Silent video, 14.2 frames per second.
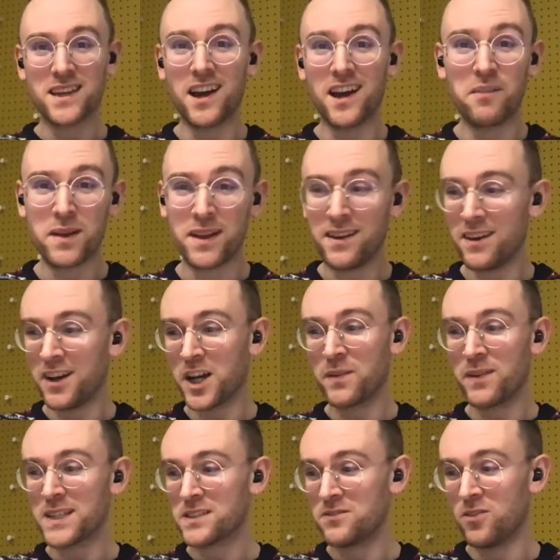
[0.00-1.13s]
I've been
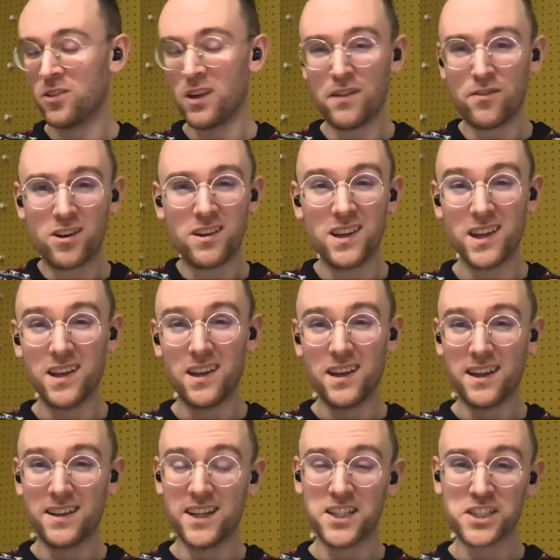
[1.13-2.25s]
iOS forever,
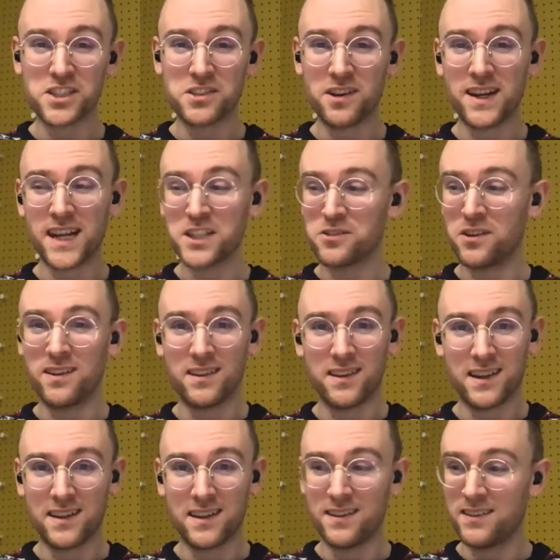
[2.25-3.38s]
and I just tried Android,
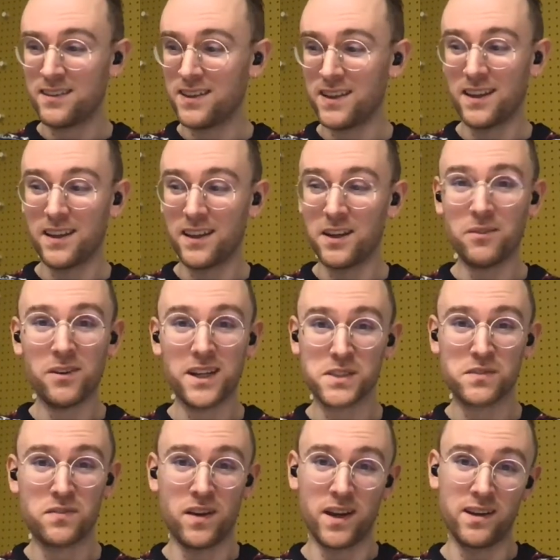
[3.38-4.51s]
and you know what? It's
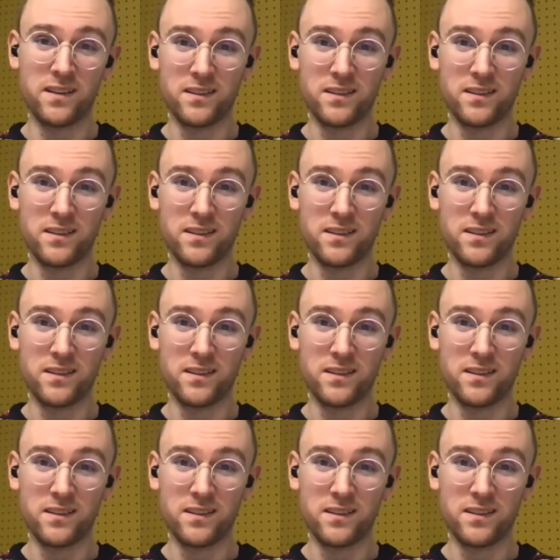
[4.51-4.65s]
fine